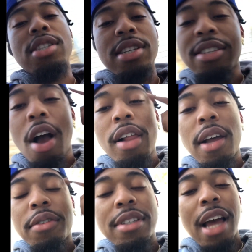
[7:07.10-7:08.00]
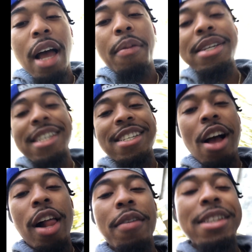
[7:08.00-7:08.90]
shit's all off the top. This shit's
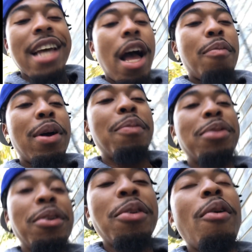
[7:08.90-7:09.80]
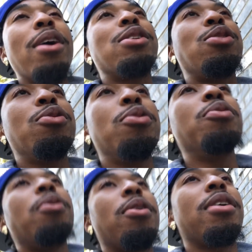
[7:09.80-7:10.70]
all off the top. But they're going
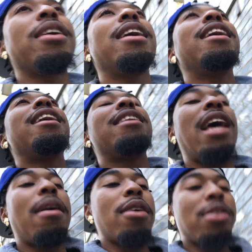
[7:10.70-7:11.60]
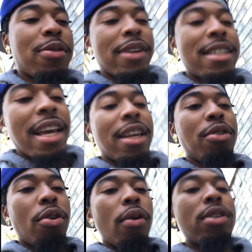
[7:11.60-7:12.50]
to, damn, I was just gonna say it.
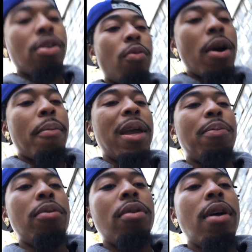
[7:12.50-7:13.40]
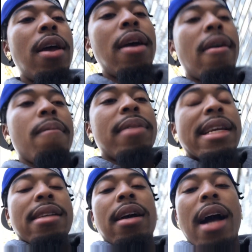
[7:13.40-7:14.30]
They're going to want people
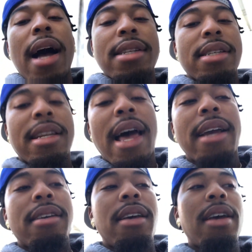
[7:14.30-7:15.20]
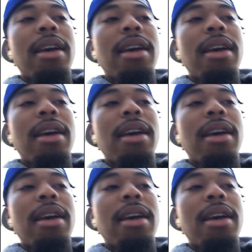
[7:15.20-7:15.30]
that's unconscious, like,